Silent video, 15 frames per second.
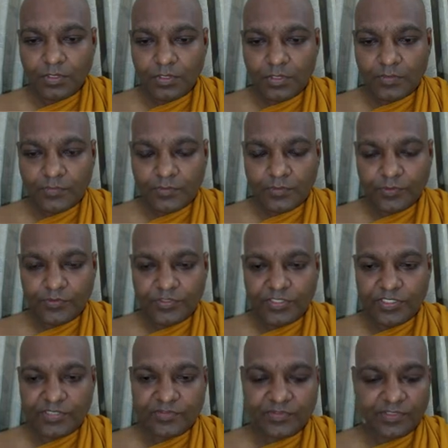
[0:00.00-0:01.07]
for the
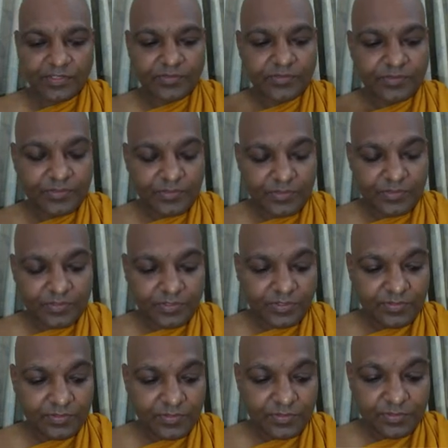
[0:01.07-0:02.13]
x-axis it
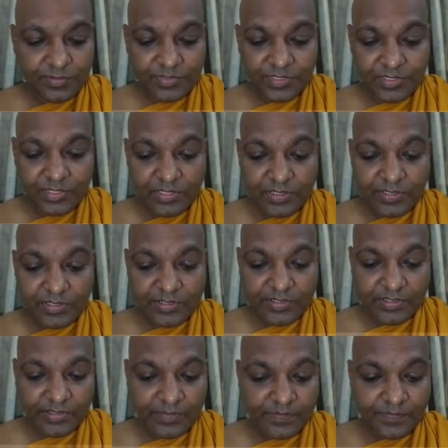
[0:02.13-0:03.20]
will be like
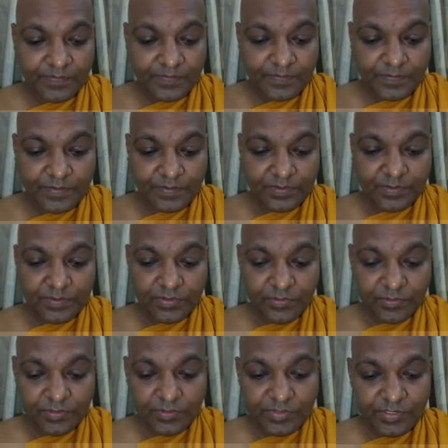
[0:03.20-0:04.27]
it
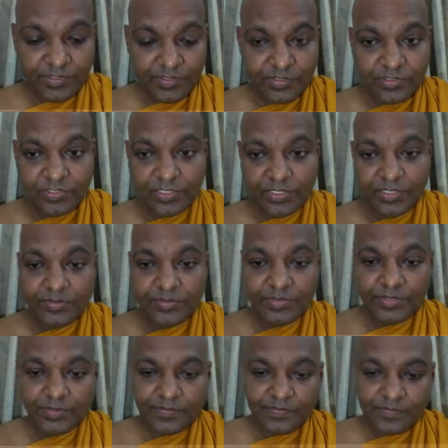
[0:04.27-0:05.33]
will be the time,
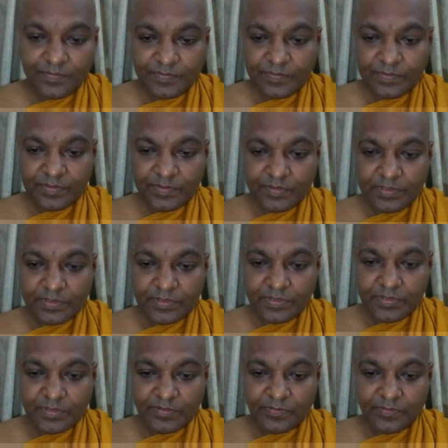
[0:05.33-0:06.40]

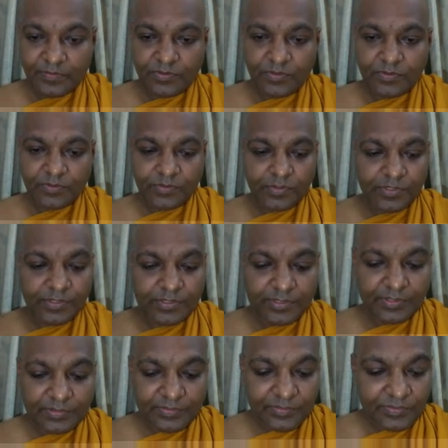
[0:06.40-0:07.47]
and for the
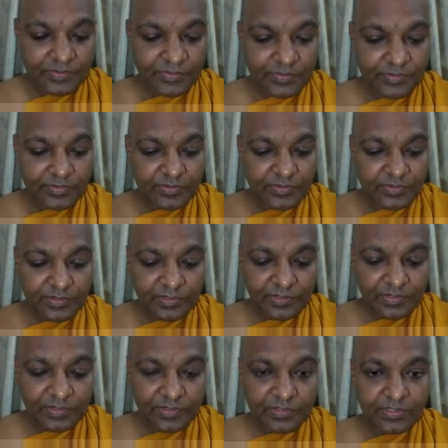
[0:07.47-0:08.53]
y-axis it's
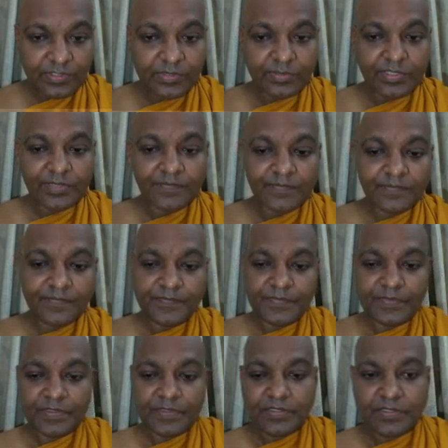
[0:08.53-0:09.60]
the karma.
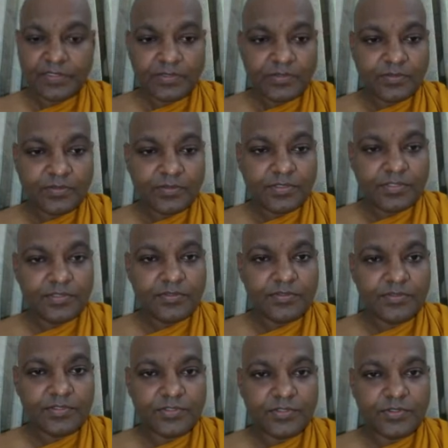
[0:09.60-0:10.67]
Okay,
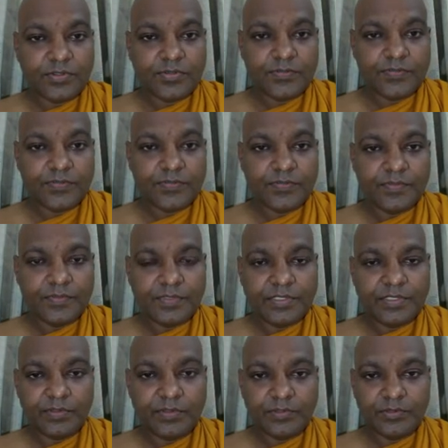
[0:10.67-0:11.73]
so
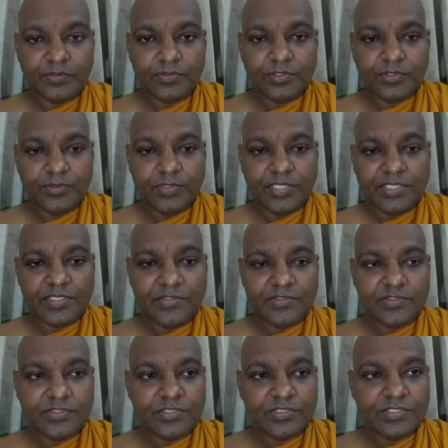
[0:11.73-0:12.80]
now we can
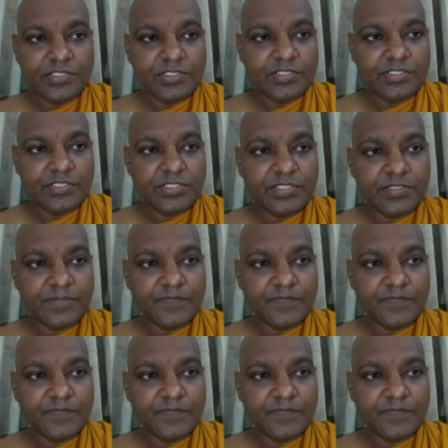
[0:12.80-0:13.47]
see that the